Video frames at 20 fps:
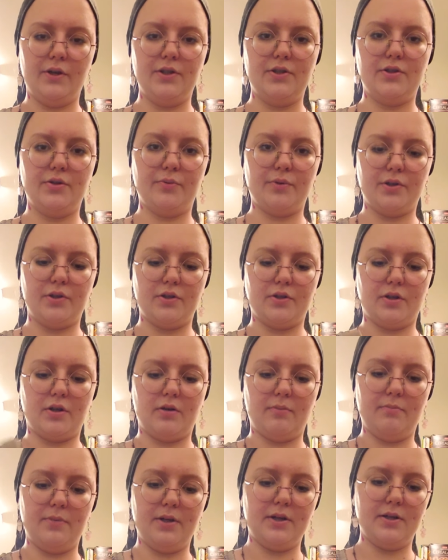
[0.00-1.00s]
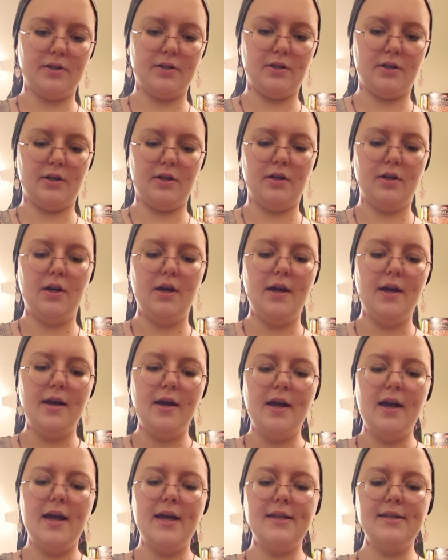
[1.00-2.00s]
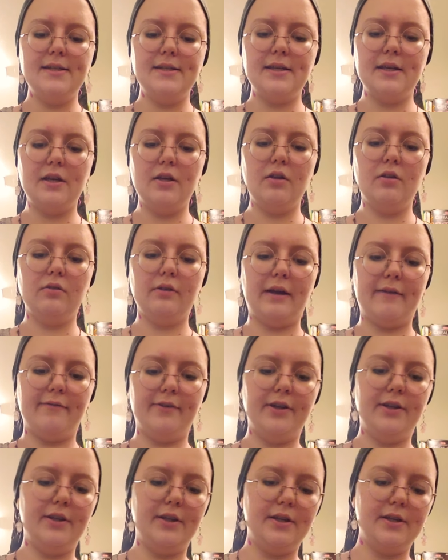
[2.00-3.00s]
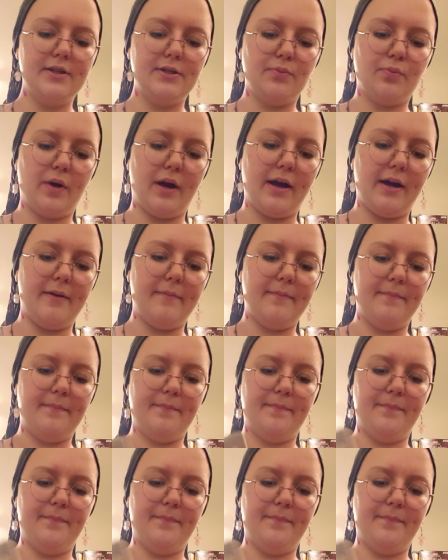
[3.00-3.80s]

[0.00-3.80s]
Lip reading: So we're just going to mix it until everything is wet.